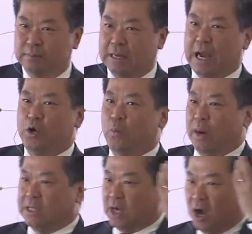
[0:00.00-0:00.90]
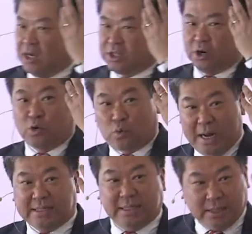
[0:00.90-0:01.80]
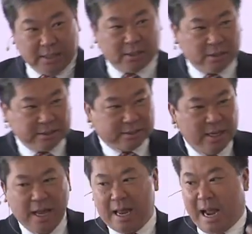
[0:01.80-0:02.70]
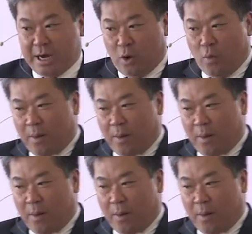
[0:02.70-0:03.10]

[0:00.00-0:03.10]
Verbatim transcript: I know my dogs are crazy eaters, and I don't want